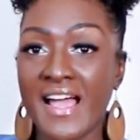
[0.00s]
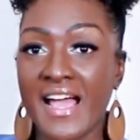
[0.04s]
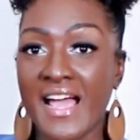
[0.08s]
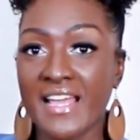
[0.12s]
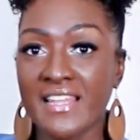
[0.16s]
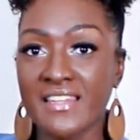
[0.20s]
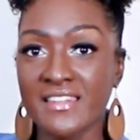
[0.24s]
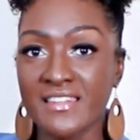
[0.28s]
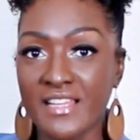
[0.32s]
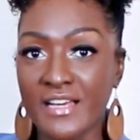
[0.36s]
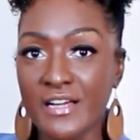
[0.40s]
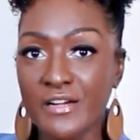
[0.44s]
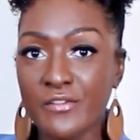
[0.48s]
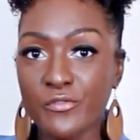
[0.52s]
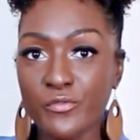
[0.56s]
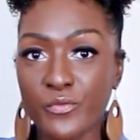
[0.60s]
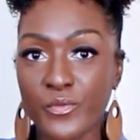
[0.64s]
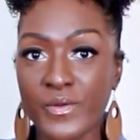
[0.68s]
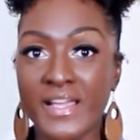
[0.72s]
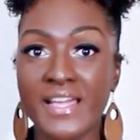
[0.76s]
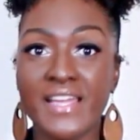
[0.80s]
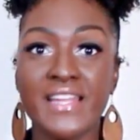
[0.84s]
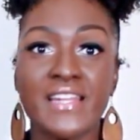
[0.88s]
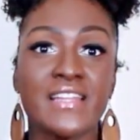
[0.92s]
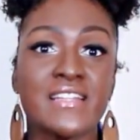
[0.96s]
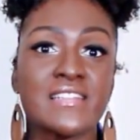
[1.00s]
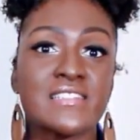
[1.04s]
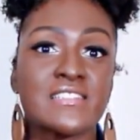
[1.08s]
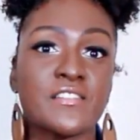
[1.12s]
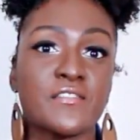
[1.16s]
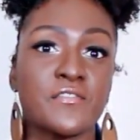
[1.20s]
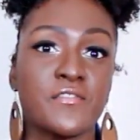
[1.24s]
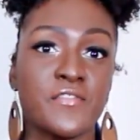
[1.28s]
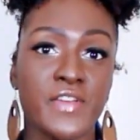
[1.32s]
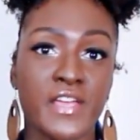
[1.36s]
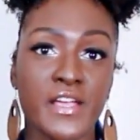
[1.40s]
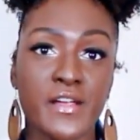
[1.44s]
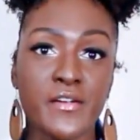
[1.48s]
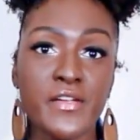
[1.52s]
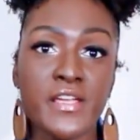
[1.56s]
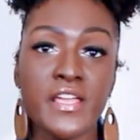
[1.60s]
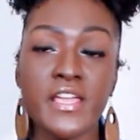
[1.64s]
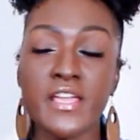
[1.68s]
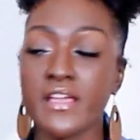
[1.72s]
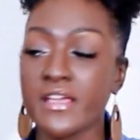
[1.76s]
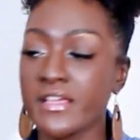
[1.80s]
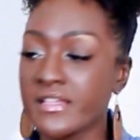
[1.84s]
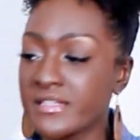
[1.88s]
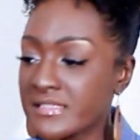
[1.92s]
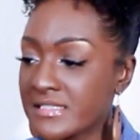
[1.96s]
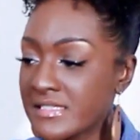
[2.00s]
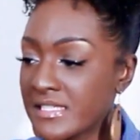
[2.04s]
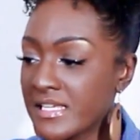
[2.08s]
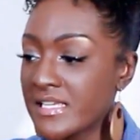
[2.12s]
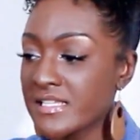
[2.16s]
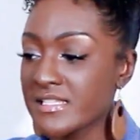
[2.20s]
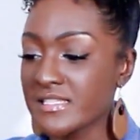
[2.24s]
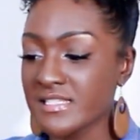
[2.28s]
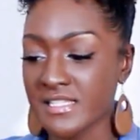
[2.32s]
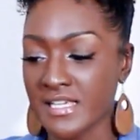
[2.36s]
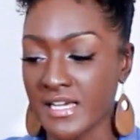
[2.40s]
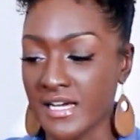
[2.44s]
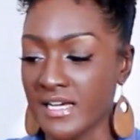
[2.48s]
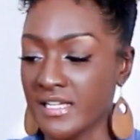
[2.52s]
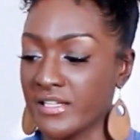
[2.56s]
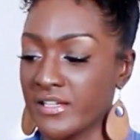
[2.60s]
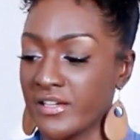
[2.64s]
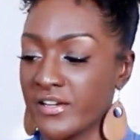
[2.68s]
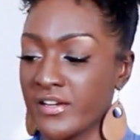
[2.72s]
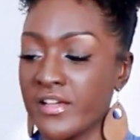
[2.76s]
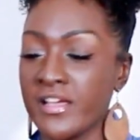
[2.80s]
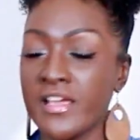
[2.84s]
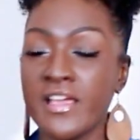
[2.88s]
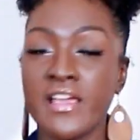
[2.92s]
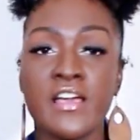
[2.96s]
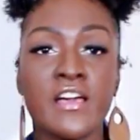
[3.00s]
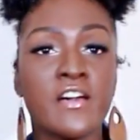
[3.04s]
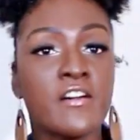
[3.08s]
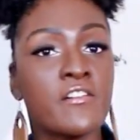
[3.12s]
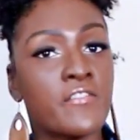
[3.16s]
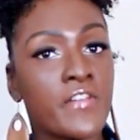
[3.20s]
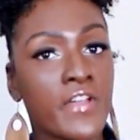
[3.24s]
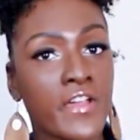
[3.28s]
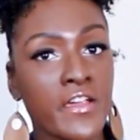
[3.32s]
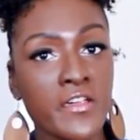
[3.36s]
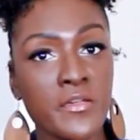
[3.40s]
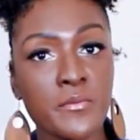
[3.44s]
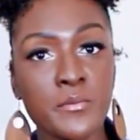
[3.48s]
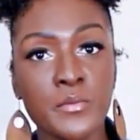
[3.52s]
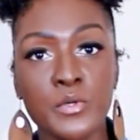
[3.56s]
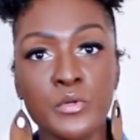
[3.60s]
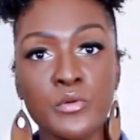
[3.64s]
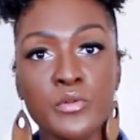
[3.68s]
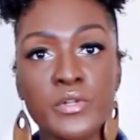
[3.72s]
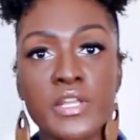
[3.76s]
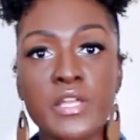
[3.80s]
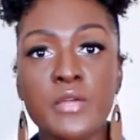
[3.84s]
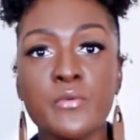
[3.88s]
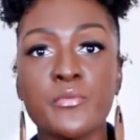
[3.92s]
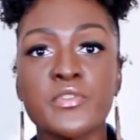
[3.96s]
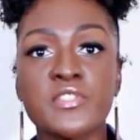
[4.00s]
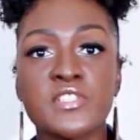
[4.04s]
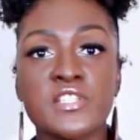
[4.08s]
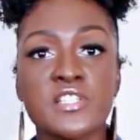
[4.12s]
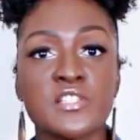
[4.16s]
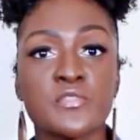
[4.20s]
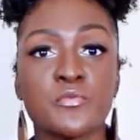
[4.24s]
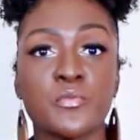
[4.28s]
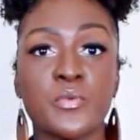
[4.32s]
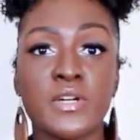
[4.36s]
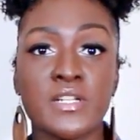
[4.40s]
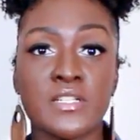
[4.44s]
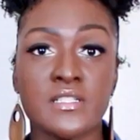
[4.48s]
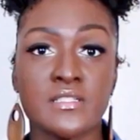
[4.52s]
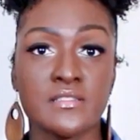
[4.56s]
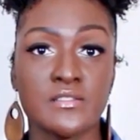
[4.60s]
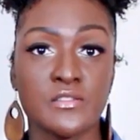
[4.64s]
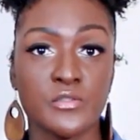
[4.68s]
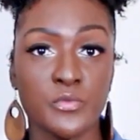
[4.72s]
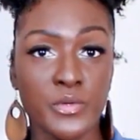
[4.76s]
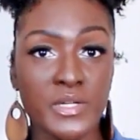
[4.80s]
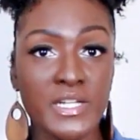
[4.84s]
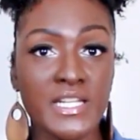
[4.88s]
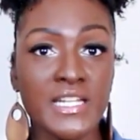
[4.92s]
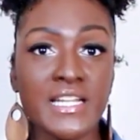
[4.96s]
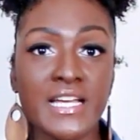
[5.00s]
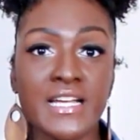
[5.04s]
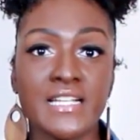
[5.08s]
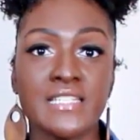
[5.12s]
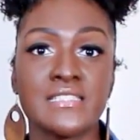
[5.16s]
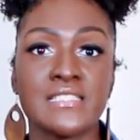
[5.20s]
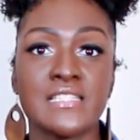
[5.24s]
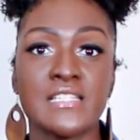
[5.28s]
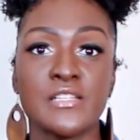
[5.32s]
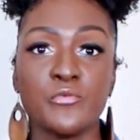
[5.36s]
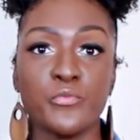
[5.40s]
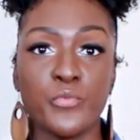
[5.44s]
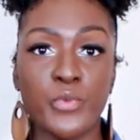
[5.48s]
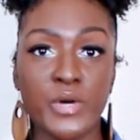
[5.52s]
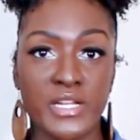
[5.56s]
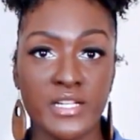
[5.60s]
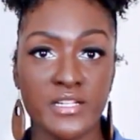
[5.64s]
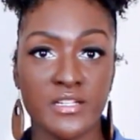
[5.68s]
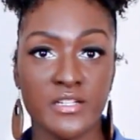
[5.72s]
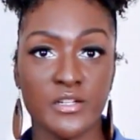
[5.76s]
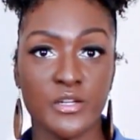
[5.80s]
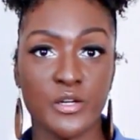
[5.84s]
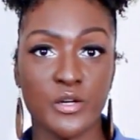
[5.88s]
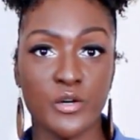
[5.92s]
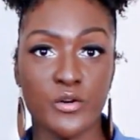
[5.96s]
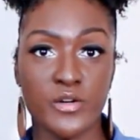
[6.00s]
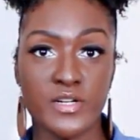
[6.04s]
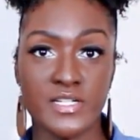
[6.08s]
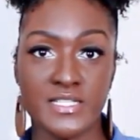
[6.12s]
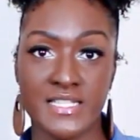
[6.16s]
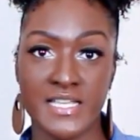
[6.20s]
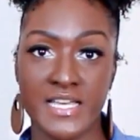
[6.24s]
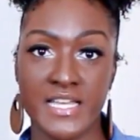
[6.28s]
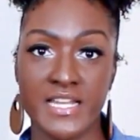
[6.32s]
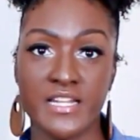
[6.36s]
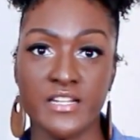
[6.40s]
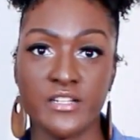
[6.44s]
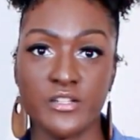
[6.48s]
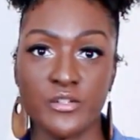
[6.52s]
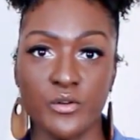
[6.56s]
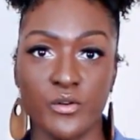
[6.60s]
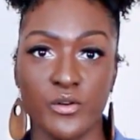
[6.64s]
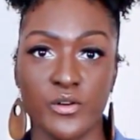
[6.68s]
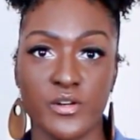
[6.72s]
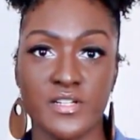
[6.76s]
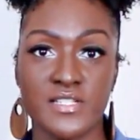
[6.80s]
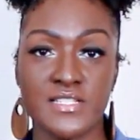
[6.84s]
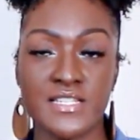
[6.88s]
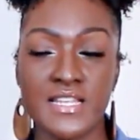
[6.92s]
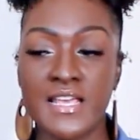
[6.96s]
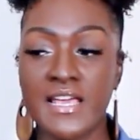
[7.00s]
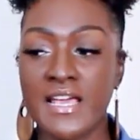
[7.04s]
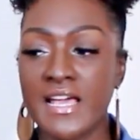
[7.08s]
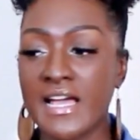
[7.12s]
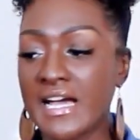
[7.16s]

I love red. It's a very intense color, very moody, which is what 2019 wedding decor is headed towards.